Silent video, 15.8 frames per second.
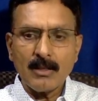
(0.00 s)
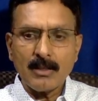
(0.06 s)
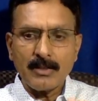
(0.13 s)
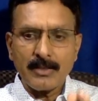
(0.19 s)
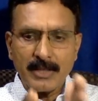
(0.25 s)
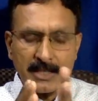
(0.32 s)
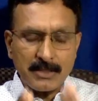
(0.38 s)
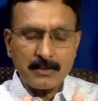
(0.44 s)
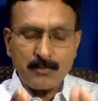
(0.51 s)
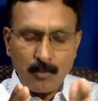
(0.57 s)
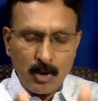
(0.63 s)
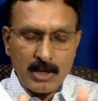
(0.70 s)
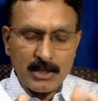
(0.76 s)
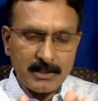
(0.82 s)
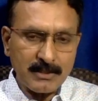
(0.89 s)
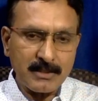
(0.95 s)
this
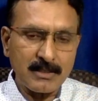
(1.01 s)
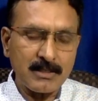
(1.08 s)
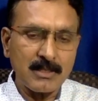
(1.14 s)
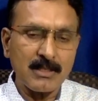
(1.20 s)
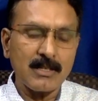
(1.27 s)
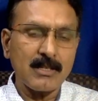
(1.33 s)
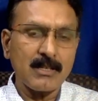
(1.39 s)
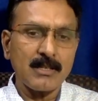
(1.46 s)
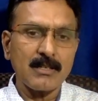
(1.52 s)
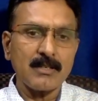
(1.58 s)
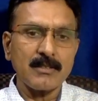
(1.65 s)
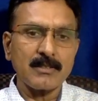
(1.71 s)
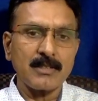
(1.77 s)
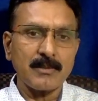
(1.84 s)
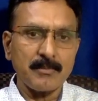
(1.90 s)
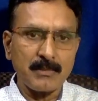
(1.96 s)
was
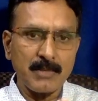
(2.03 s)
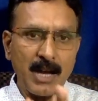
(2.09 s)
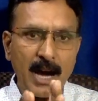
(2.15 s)
the